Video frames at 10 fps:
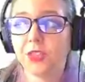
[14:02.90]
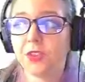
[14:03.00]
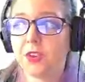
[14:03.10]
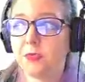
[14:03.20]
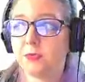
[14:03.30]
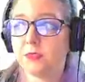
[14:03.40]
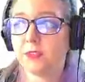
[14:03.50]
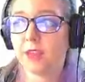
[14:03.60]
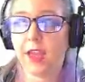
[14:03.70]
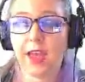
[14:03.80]
3
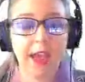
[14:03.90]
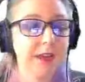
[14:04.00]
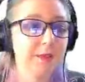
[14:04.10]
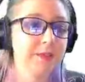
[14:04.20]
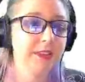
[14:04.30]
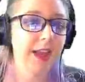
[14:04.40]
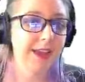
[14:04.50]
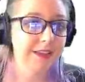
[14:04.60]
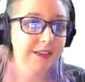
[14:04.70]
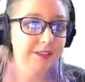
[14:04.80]
atoms and
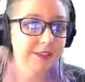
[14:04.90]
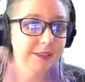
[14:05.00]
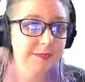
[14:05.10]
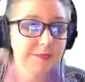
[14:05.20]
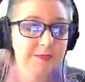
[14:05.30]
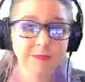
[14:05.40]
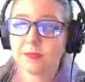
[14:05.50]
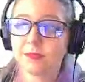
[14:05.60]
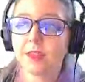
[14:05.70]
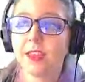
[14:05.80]
ions.
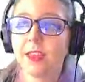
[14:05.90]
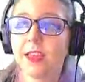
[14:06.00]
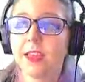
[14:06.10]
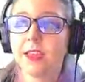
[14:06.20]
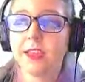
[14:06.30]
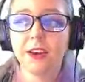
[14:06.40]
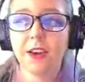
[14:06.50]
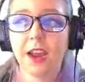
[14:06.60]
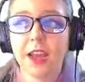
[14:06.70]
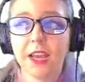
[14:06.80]

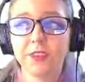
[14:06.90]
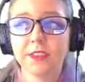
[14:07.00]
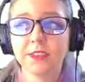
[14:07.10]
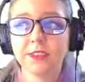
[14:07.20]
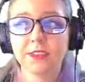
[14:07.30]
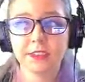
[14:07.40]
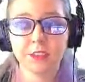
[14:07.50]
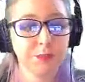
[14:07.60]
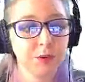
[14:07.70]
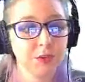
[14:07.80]
Here I have
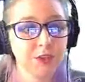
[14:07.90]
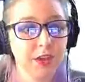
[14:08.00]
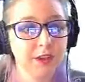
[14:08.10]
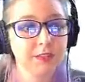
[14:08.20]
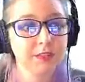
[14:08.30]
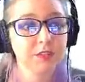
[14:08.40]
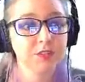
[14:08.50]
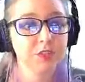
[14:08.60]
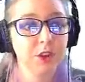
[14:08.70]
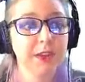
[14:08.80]
6 protons,
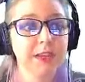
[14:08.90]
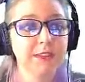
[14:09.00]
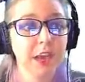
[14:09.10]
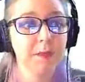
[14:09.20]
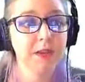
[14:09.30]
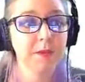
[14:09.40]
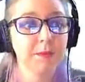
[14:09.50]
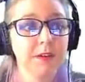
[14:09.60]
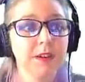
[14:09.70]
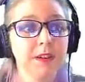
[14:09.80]
so my atomic
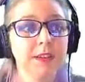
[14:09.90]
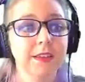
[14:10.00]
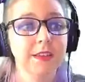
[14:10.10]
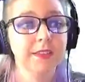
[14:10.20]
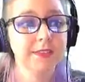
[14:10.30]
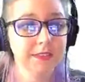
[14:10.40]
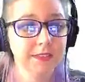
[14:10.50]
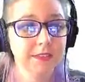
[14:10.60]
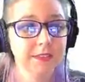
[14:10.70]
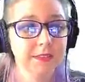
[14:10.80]
number is
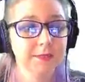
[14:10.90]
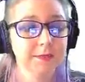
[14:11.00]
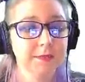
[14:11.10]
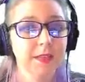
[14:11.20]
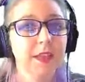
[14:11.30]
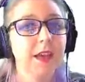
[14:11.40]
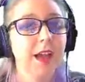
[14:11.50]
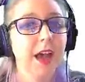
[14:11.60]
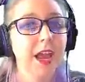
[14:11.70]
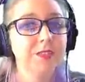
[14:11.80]
6.
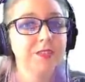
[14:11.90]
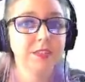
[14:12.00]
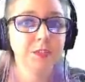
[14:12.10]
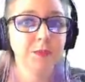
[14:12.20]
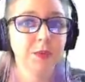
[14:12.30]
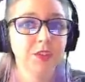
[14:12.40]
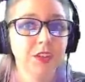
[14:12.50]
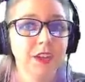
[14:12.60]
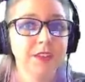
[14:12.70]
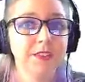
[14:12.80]
I have 6
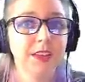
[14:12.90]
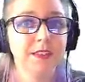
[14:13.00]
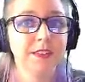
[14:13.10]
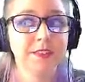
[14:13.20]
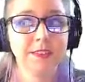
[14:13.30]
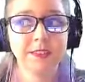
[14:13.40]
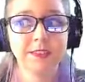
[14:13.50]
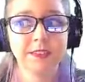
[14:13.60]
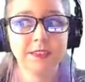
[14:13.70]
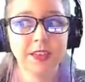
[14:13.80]
protons and
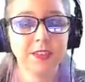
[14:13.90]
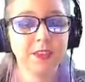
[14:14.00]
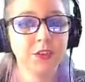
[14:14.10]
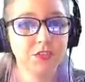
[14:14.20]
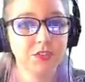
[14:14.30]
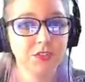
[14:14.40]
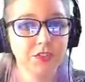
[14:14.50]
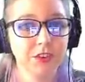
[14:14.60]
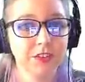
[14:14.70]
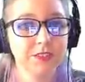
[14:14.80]
7
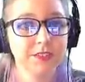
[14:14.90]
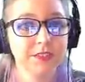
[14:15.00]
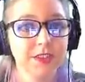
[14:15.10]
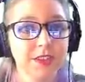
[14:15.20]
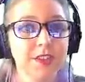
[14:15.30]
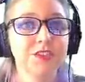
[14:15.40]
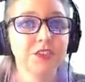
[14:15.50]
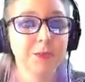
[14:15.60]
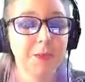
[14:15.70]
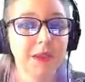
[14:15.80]
neutrons, so
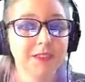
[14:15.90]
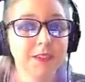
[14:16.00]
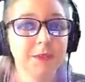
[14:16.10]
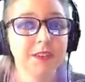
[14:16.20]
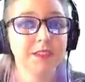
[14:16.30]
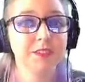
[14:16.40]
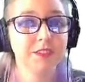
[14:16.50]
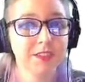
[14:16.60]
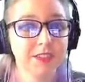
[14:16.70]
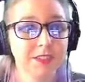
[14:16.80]
my mass number is
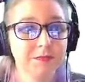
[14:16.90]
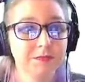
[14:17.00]
13.